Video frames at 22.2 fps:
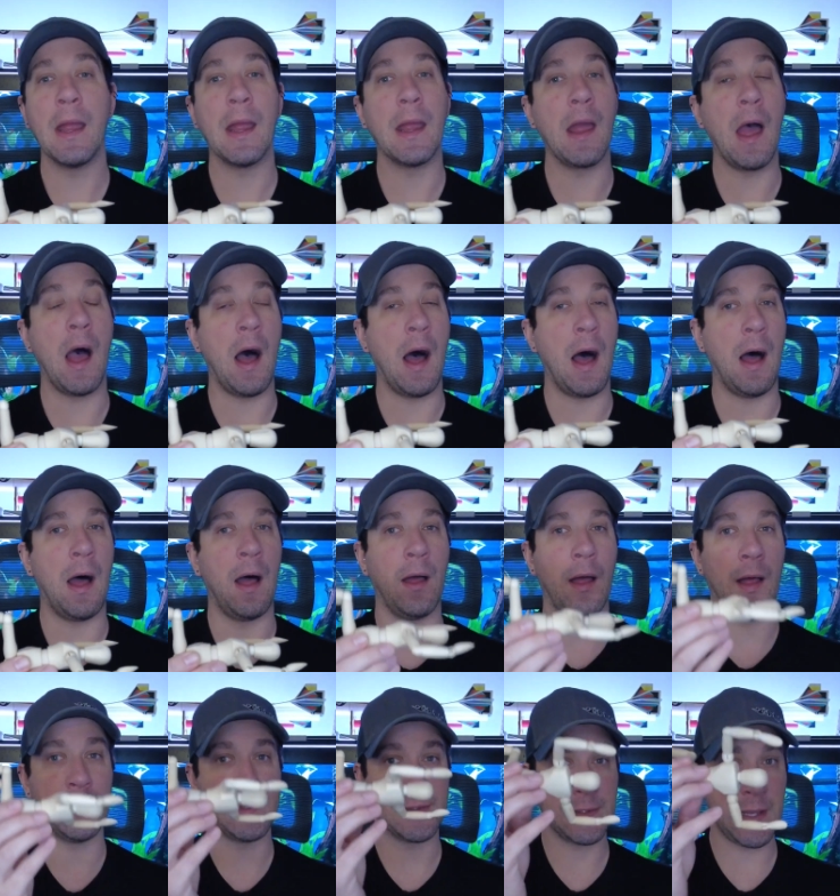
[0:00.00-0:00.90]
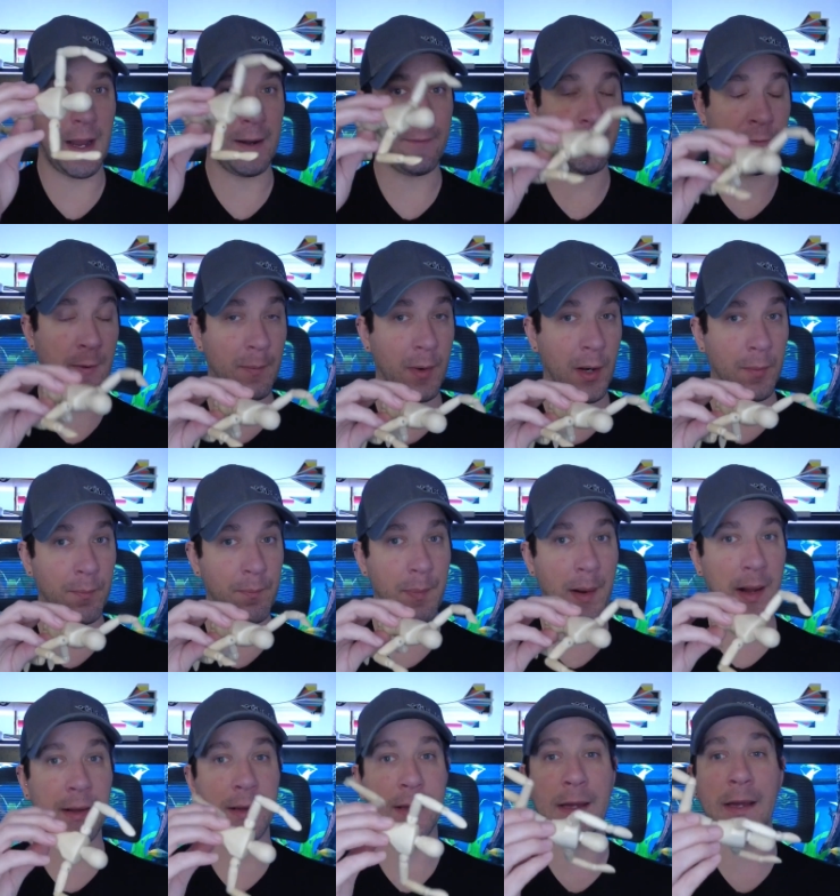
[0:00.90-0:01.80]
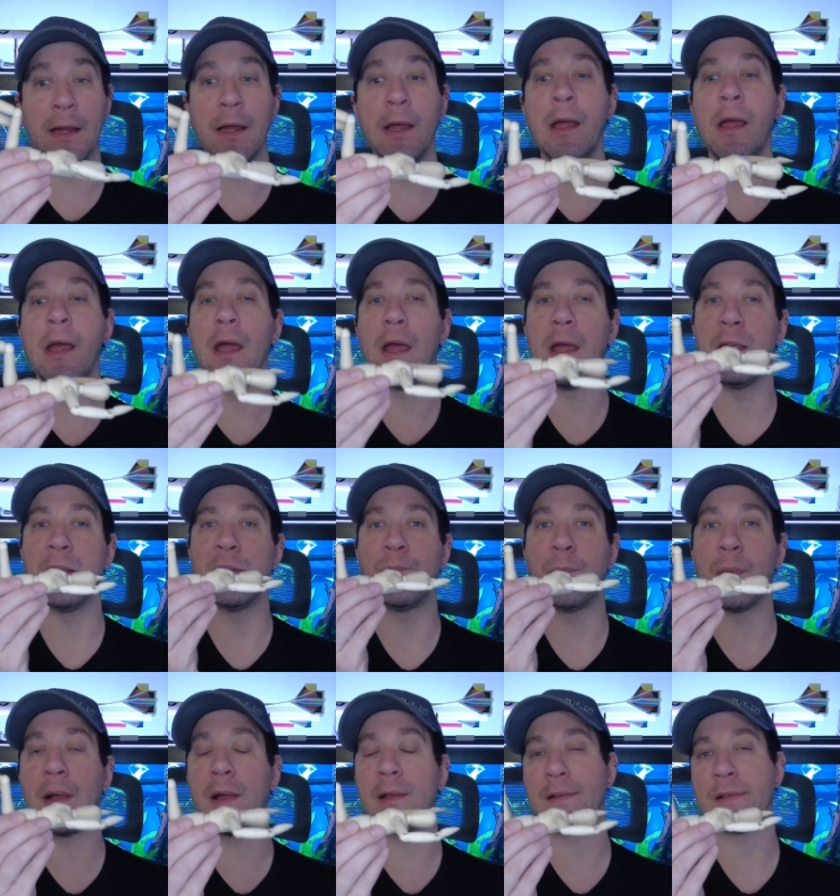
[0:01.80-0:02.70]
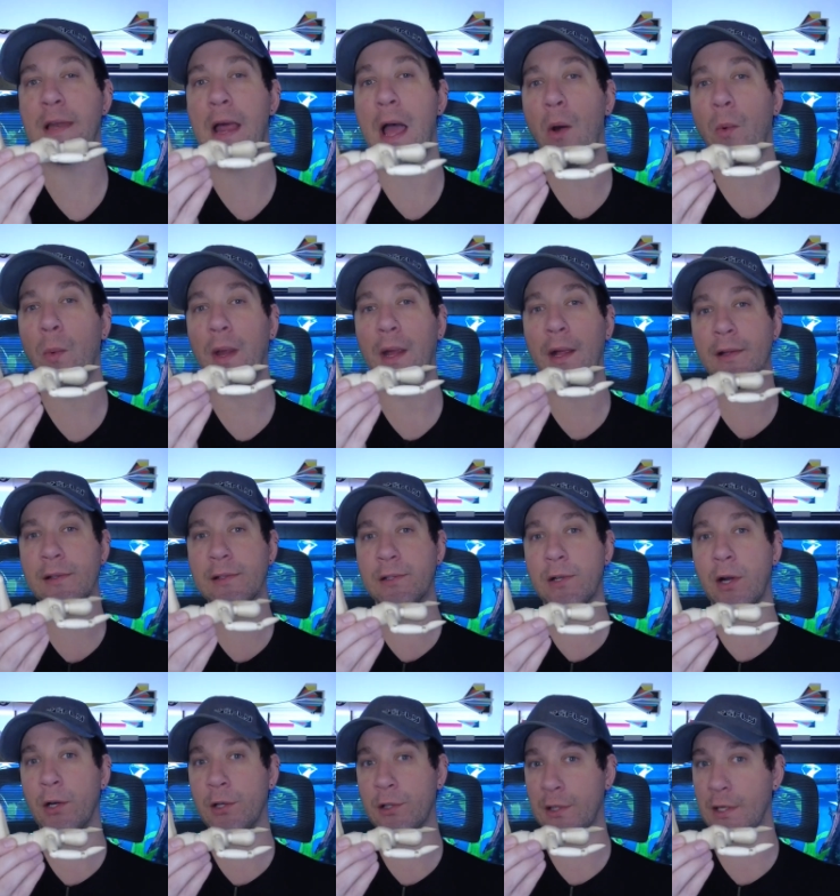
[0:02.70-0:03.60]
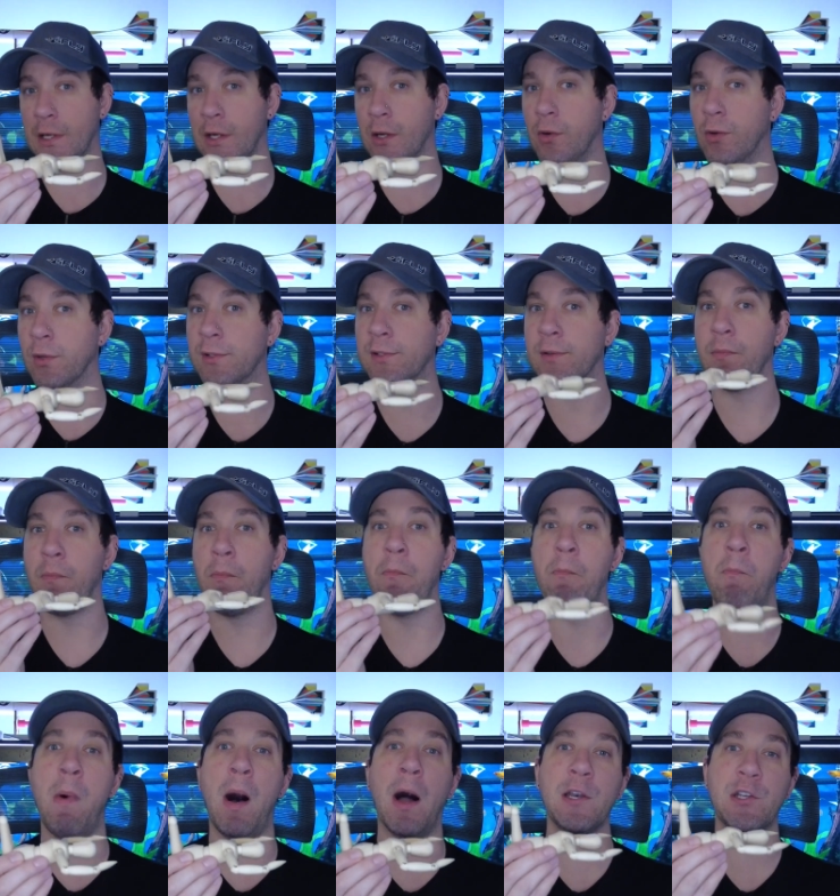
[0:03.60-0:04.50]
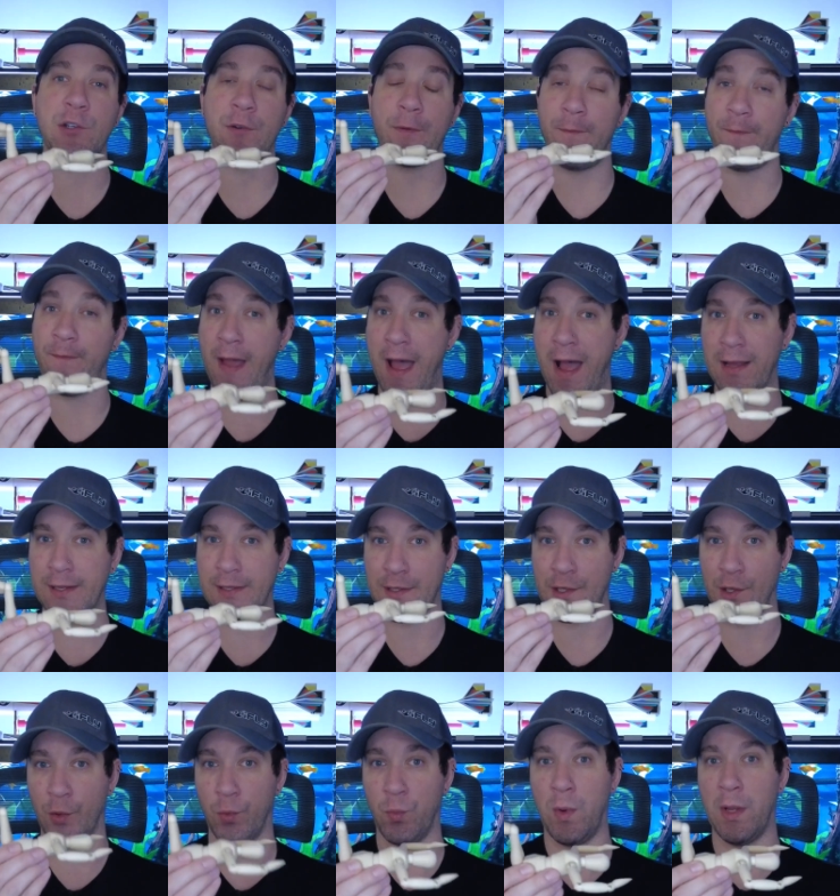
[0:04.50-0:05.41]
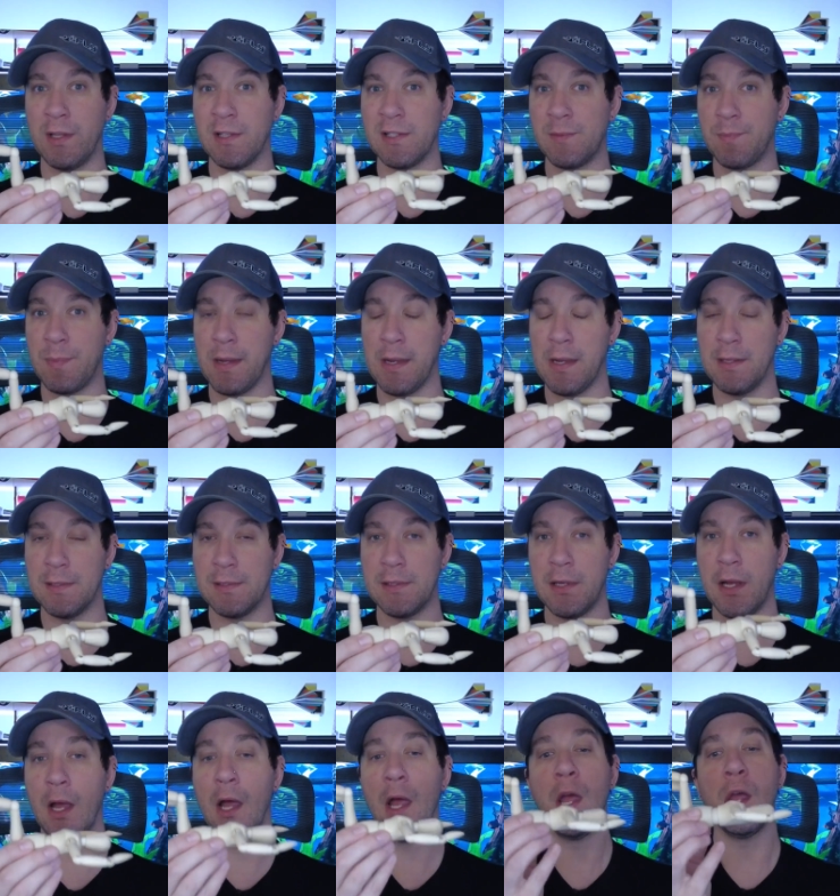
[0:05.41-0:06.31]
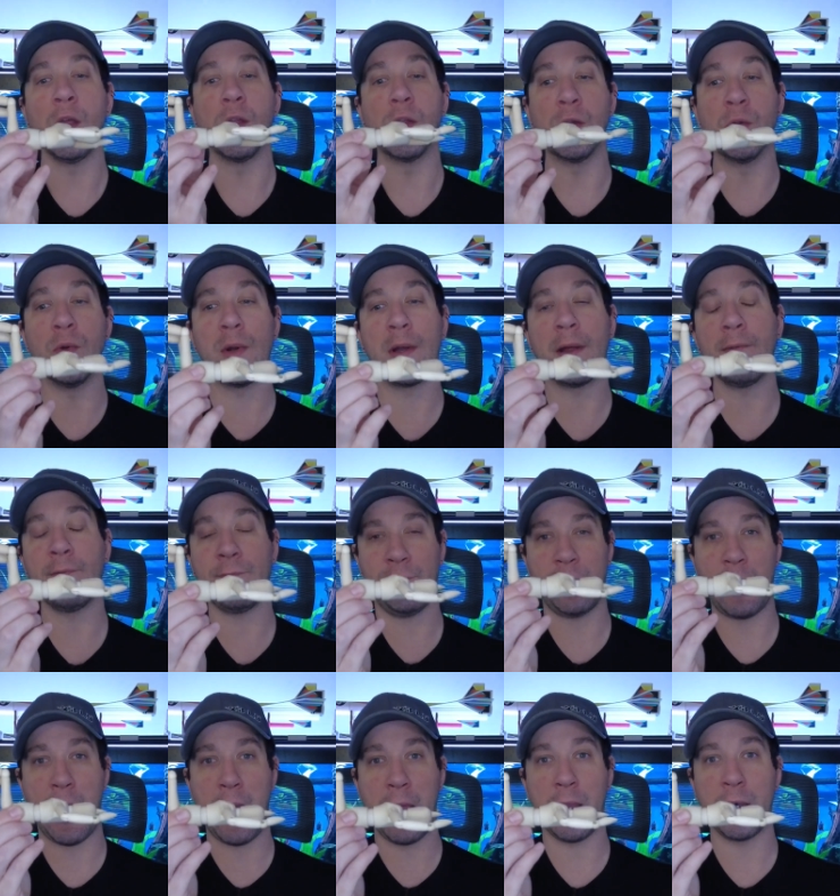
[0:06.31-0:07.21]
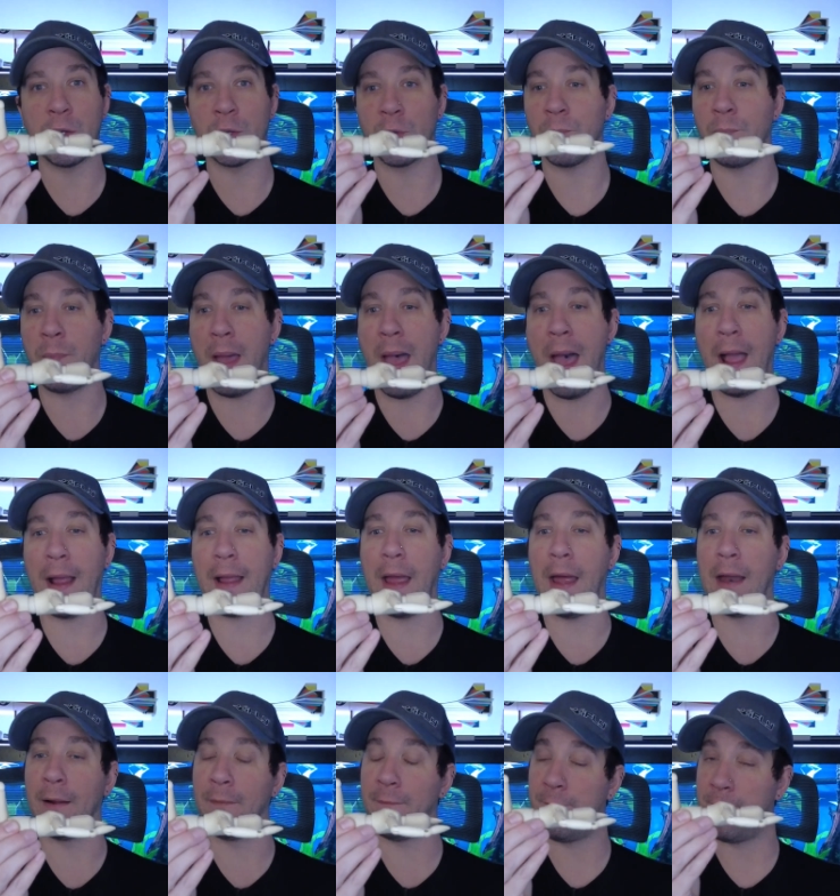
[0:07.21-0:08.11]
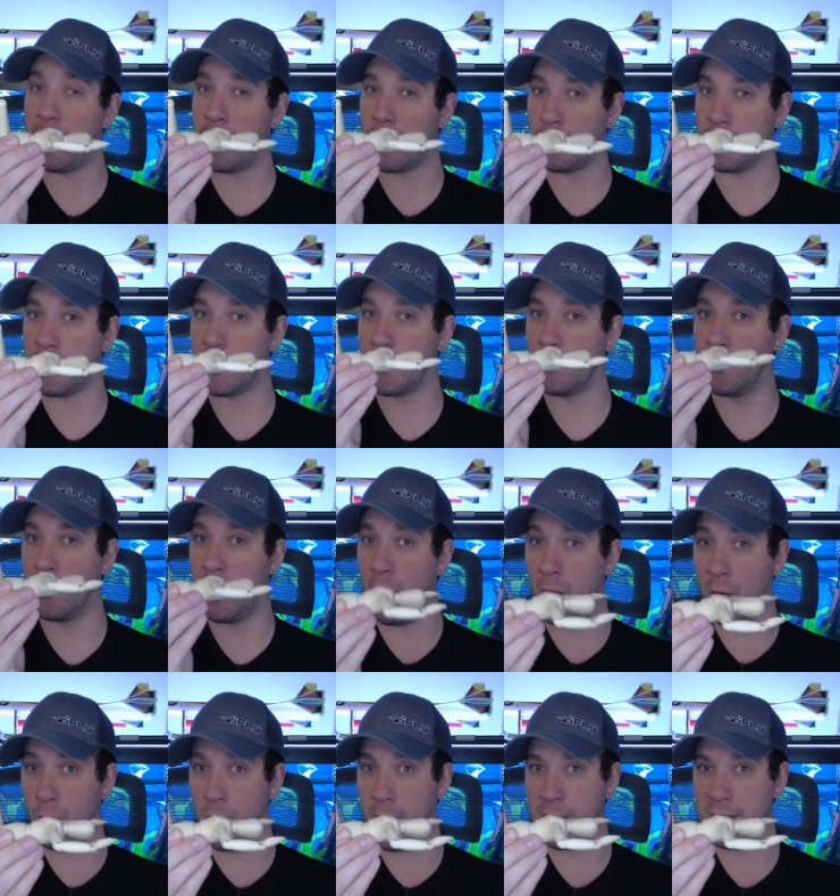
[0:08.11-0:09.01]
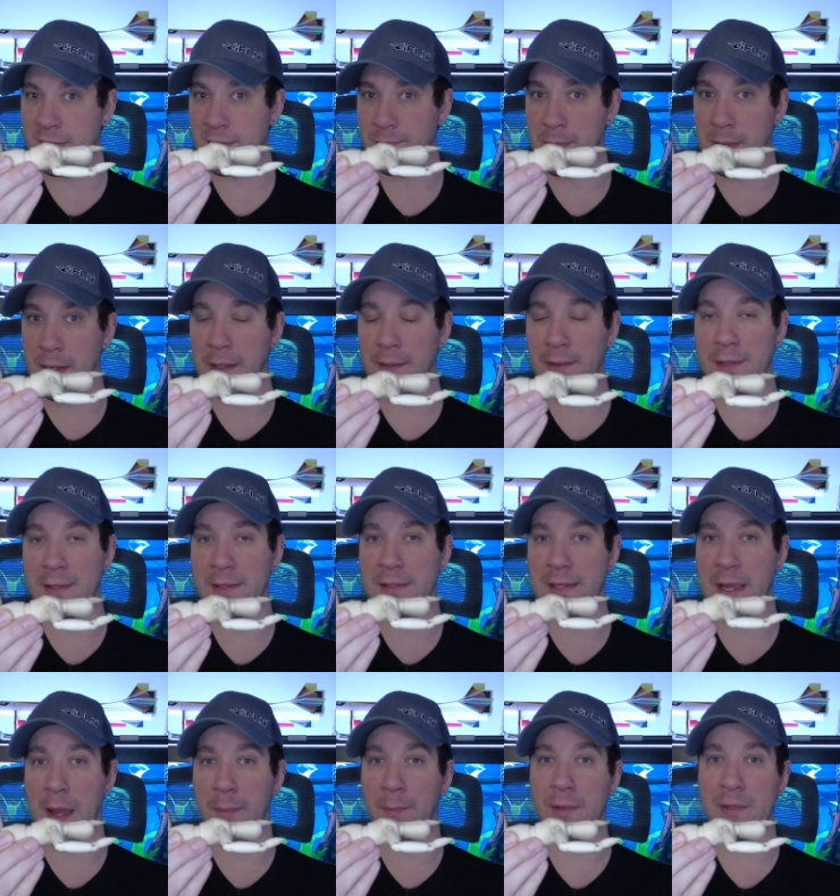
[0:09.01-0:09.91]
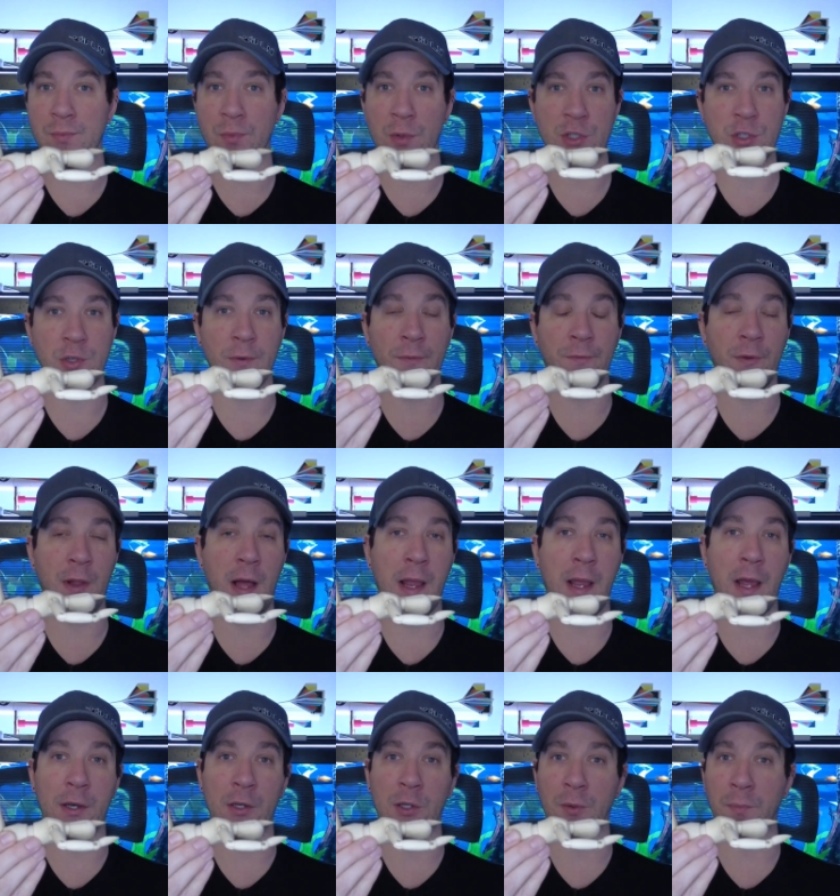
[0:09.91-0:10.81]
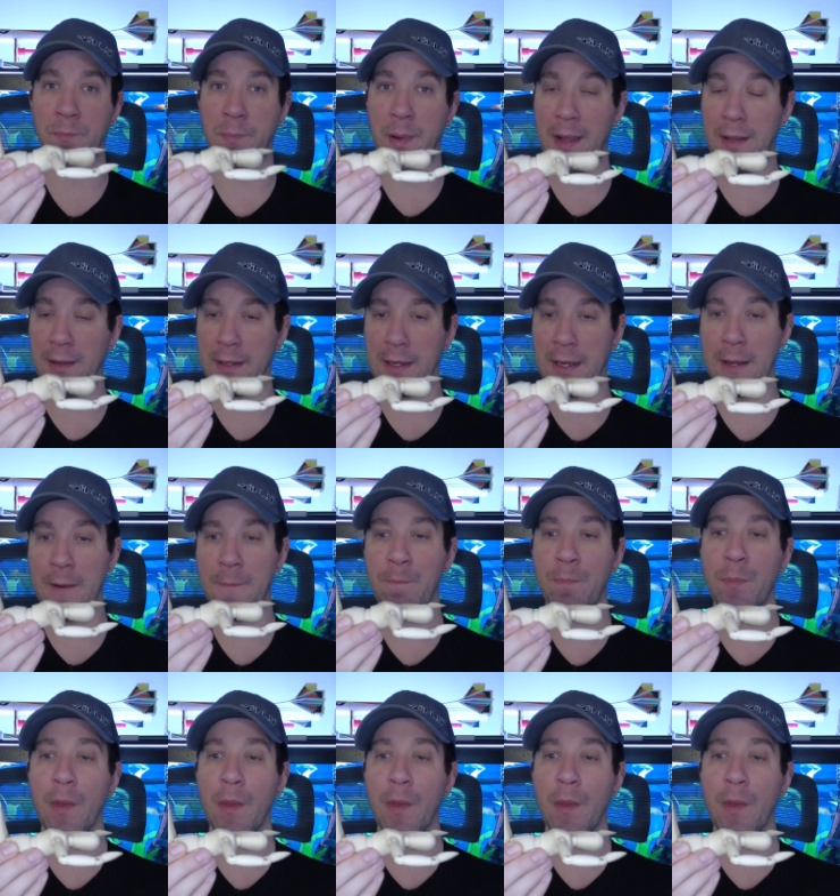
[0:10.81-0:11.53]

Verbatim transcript: uh, aside from our belly is because now we can start to use much faster wind speeds. You can fly on your back at a fairly low wind speed, the same as what you fly on your belly,